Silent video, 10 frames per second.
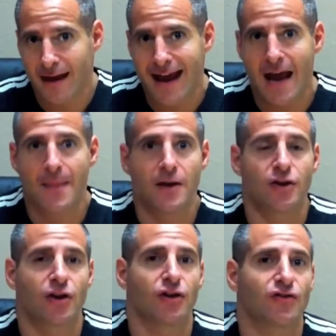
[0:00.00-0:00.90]
and then
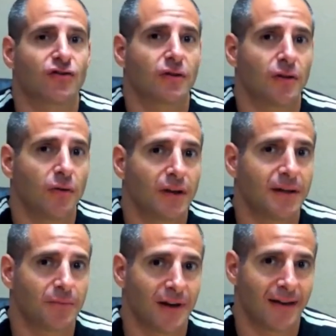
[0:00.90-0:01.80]
you're going to slowly
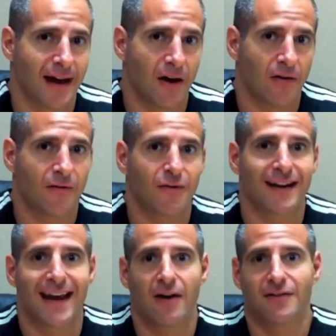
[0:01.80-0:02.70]
breathe out for a
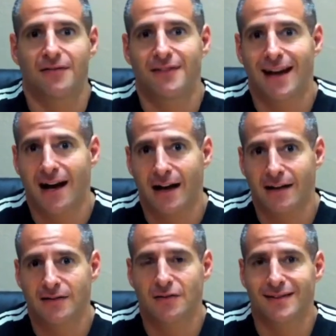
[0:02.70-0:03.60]
count of
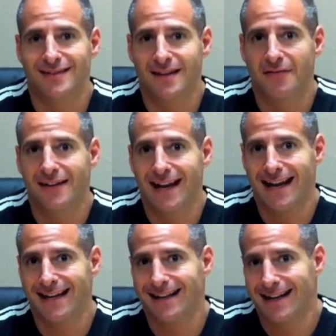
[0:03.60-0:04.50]
9. So it's 7,
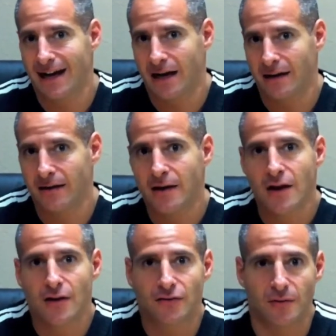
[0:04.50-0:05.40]
8, 9.
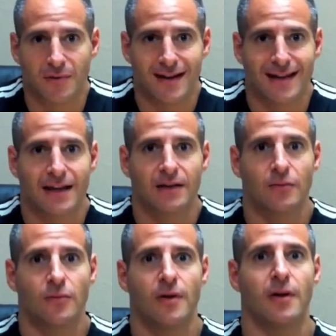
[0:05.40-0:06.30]
So you breathe
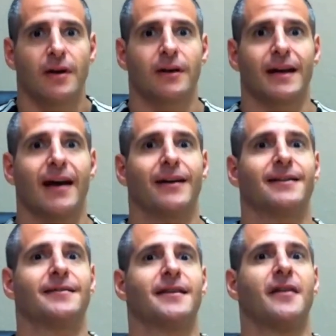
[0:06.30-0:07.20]
in, counting
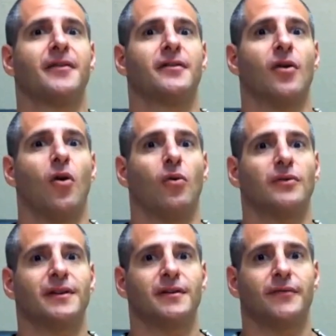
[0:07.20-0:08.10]
to 7,
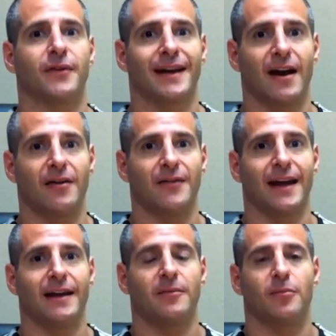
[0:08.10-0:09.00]
hold it for a count of
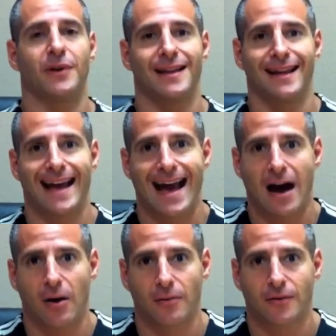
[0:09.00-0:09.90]
8, breathing
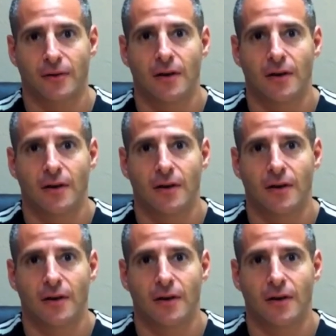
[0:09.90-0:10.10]
out